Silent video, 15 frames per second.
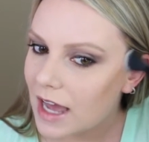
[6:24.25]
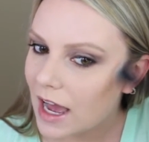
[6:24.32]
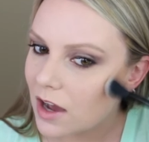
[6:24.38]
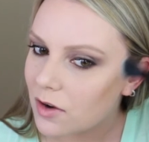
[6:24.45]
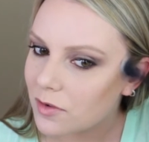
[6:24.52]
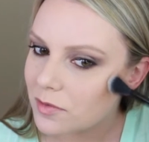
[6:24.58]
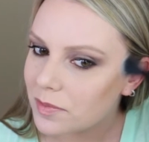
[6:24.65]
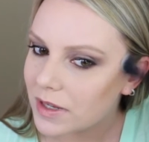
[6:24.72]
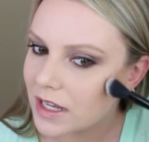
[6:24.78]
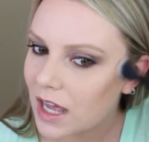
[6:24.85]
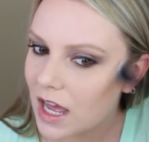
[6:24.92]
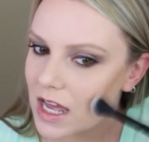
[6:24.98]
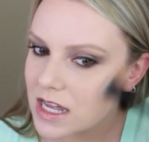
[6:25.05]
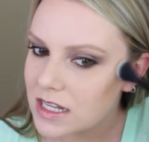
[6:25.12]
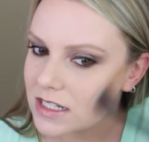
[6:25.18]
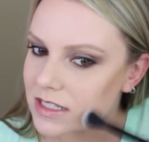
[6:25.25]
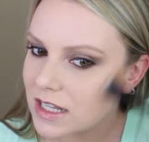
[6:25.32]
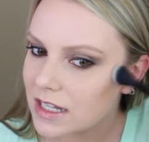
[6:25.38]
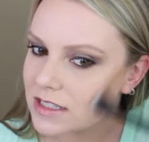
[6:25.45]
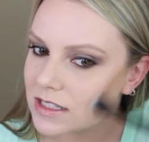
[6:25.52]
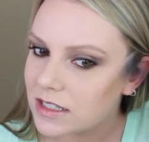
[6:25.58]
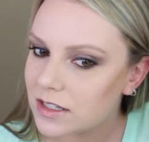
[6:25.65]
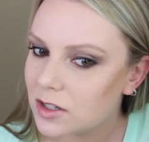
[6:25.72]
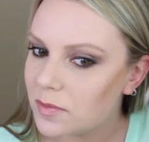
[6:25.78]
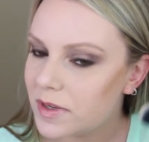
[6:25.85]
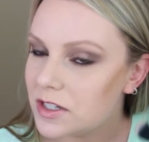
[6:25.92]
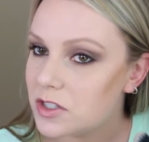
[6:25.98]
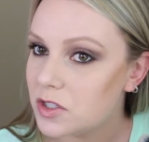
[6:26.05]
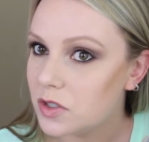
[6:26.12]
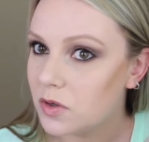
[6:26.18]
out because that's a little
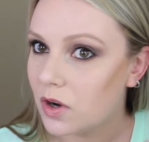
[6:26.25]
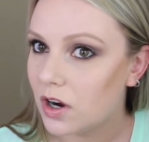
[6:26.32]
bit too